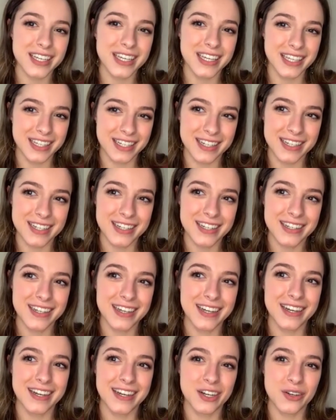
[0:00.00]
in
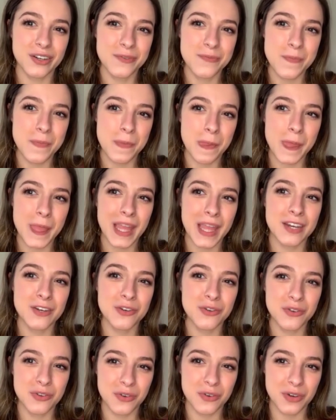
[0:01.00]
uh, in
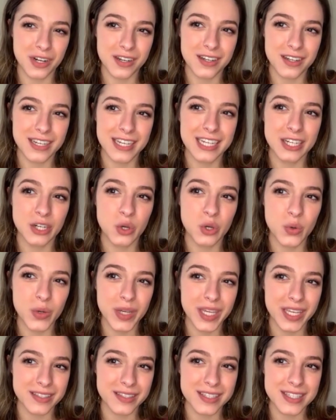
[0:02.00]
New York, in
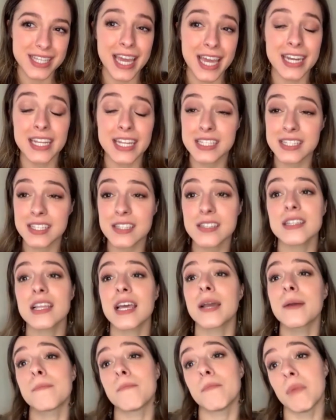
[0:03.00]
Queens. And this is
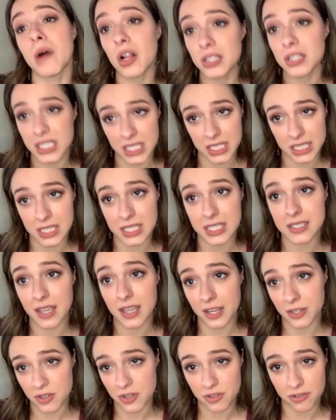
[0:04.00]
like Balkan
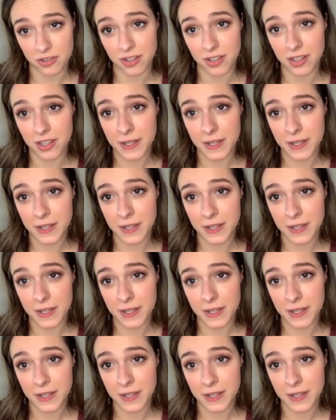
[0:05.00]
Central. Yeah.